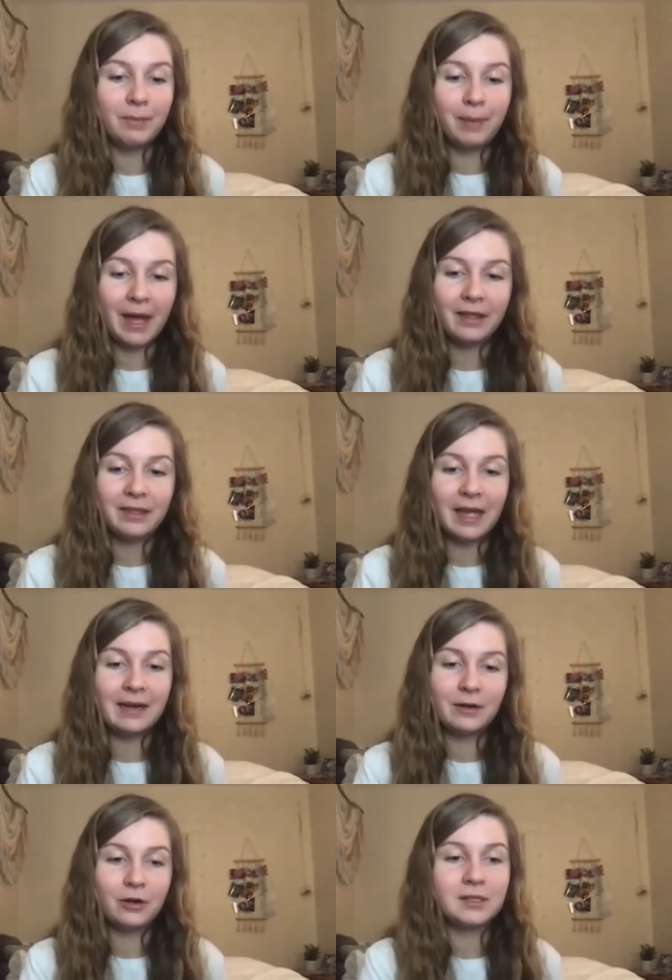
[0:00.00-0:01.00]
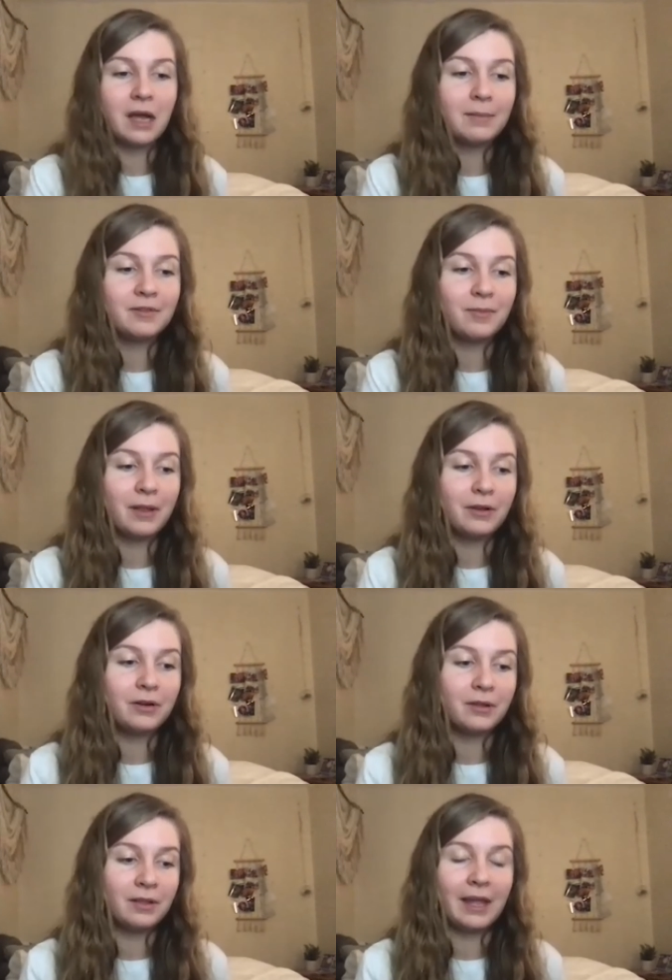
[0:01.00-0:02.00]
Beth and her adoptive
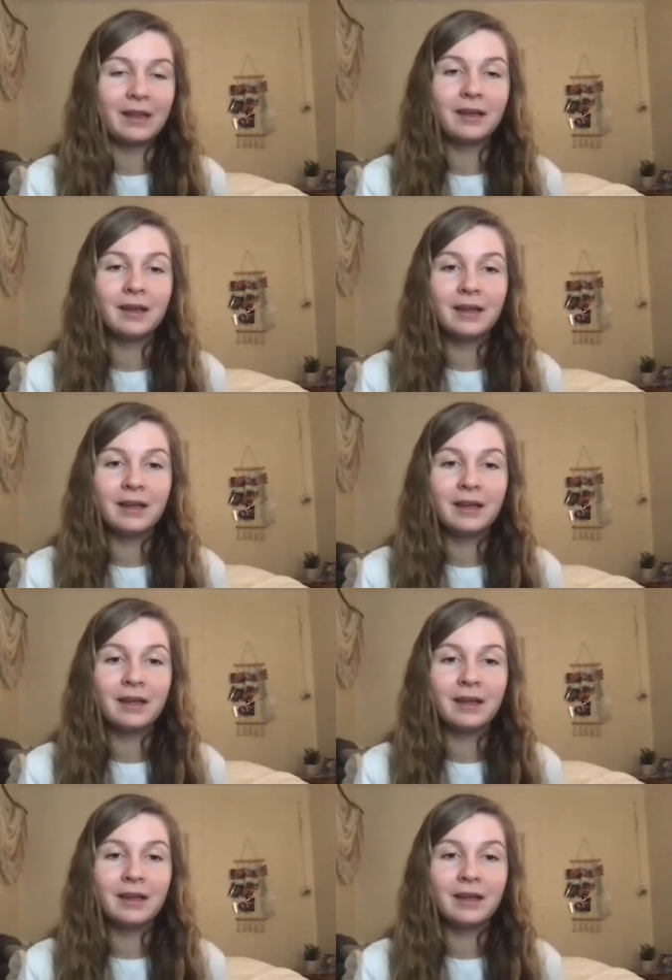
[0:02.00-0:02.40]
mother, like,